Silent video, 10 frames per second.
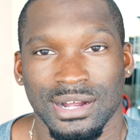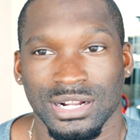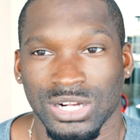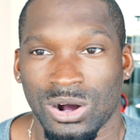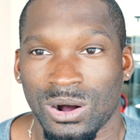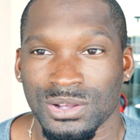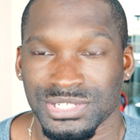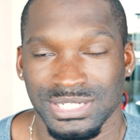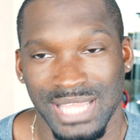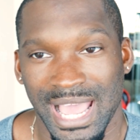
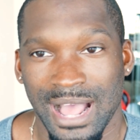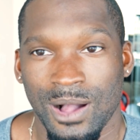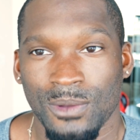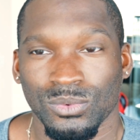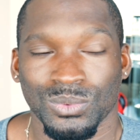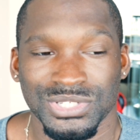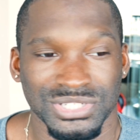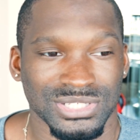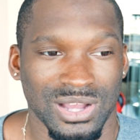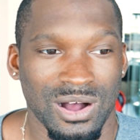cost down, which
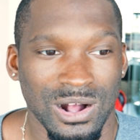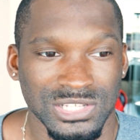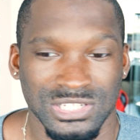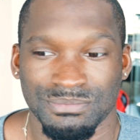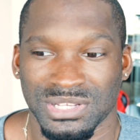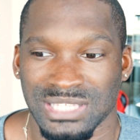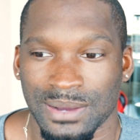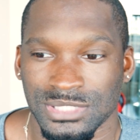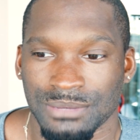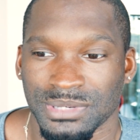is awesome because
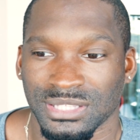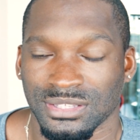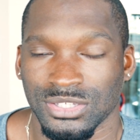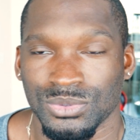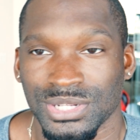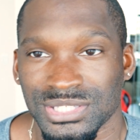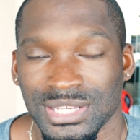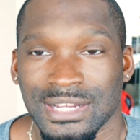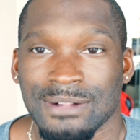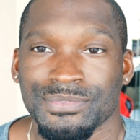I was able to get the units
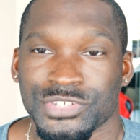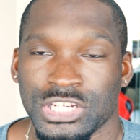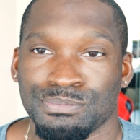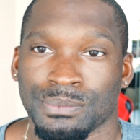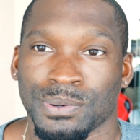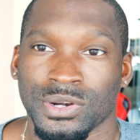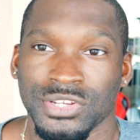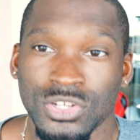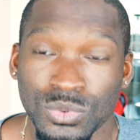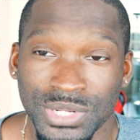cheaper per
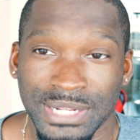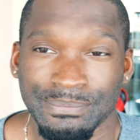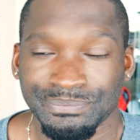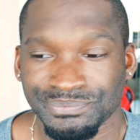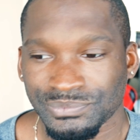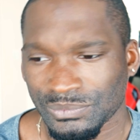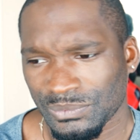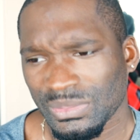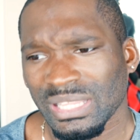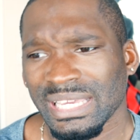unit.
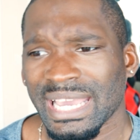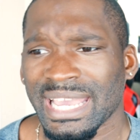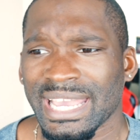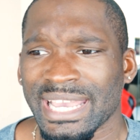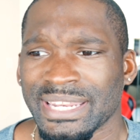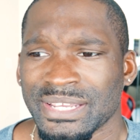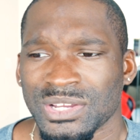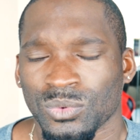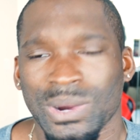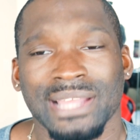And
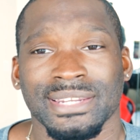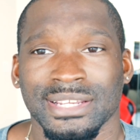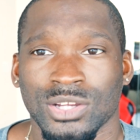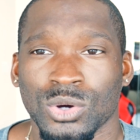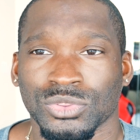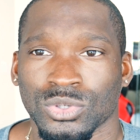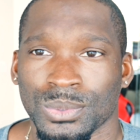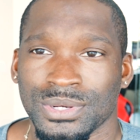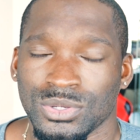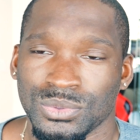rather than go
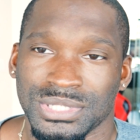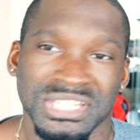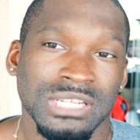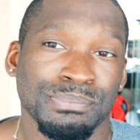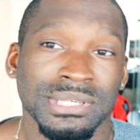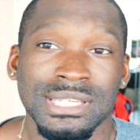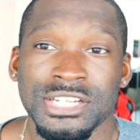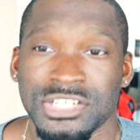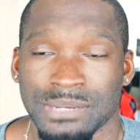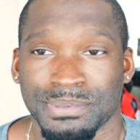through and do
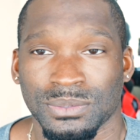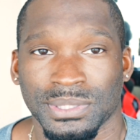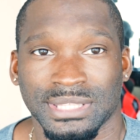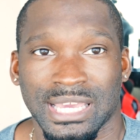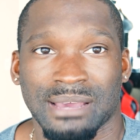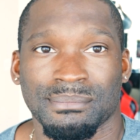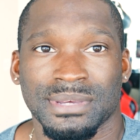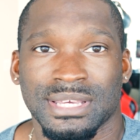DDP shipping with them,